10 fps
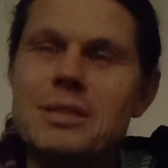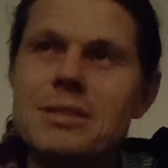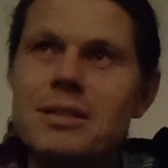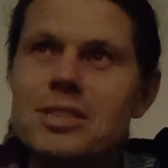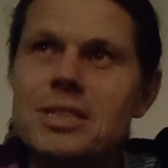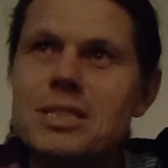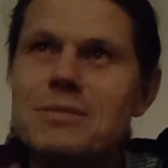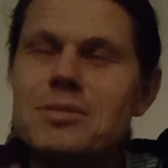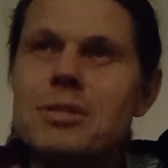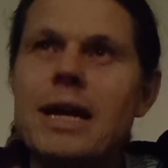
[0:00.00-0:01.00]
the
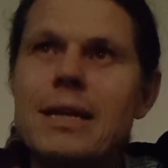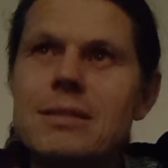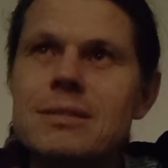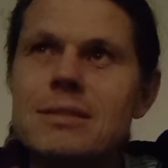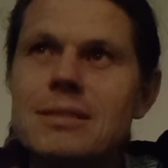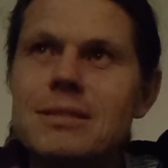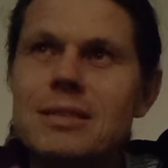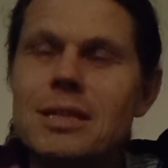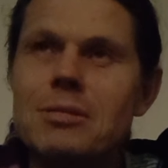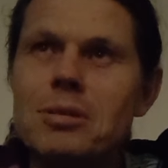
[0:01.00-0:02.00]
digestive tract and, and the
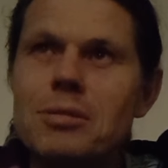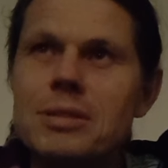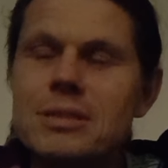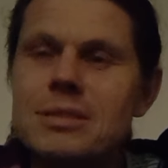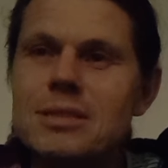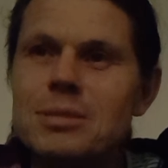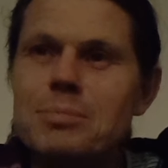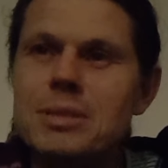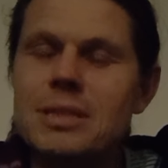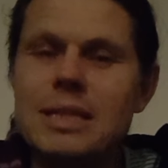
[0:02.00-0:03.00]
colon is, isn't
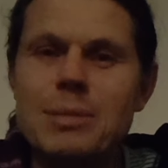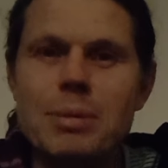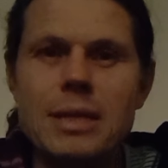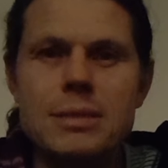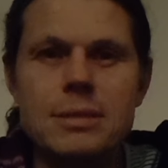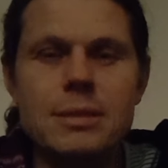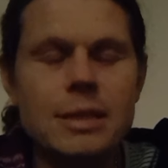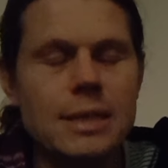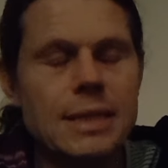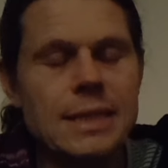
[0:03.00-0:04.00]
particularly pleasant.
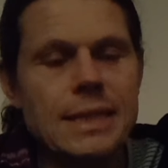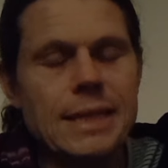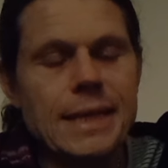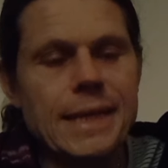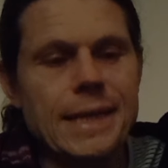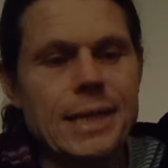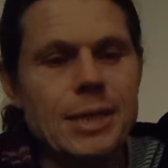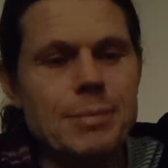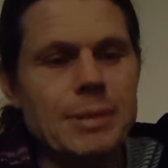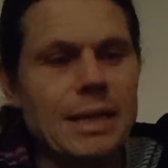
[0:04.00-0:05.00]

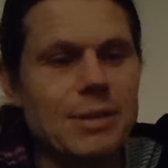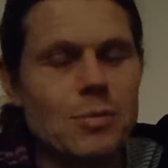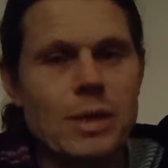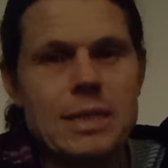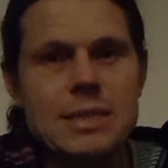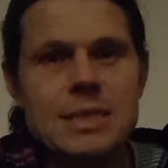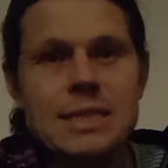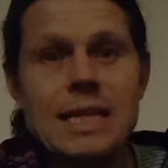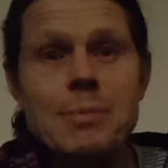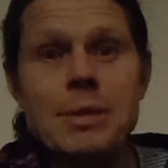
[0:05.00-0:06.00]
Um, and the waste is
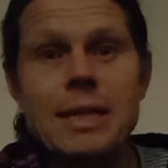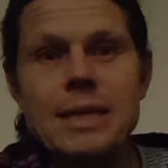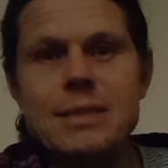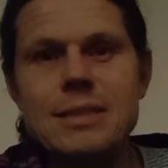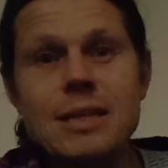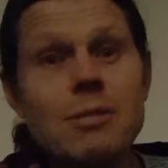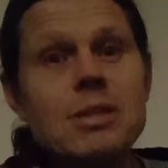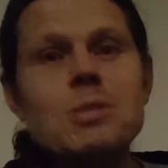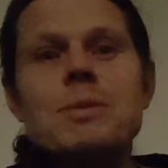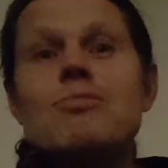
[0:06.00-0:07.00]
eliminated,
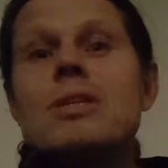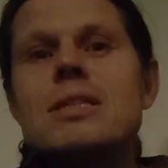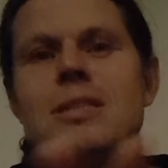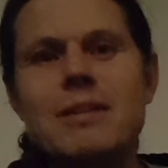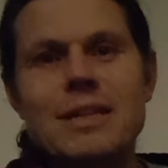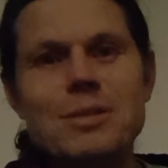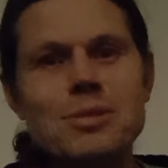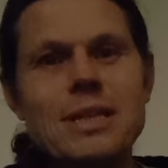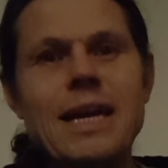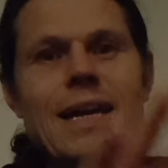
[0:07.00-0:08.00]
only to be
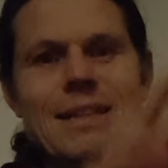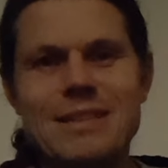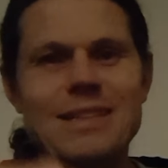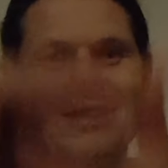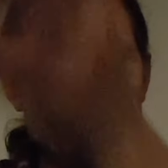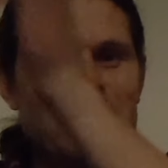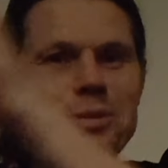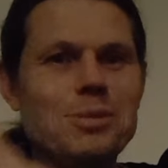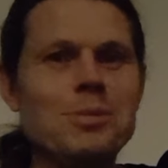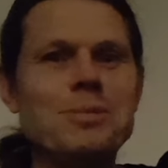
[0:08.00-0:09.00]
recycled again
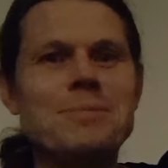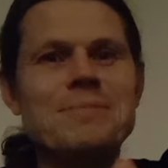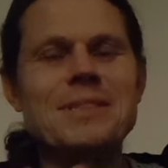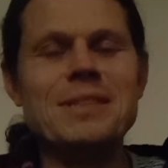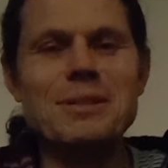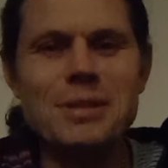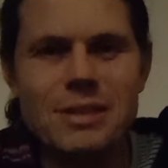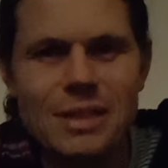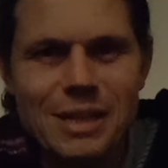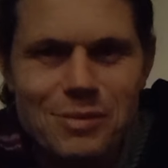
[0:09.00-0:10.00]
into you know
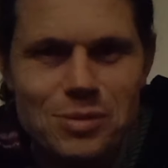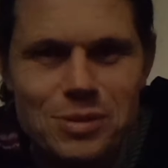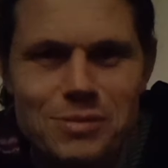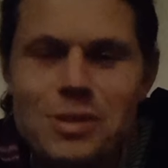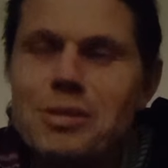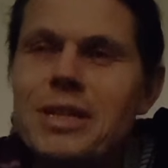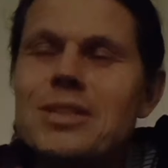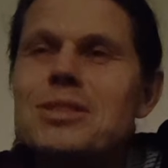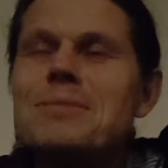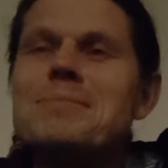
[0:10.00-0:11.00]
other levels of
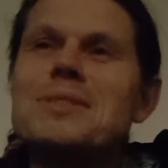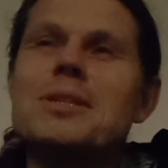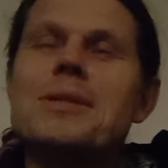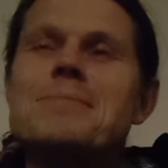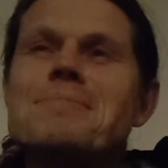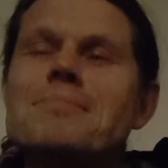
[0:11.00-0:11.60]
creation. So,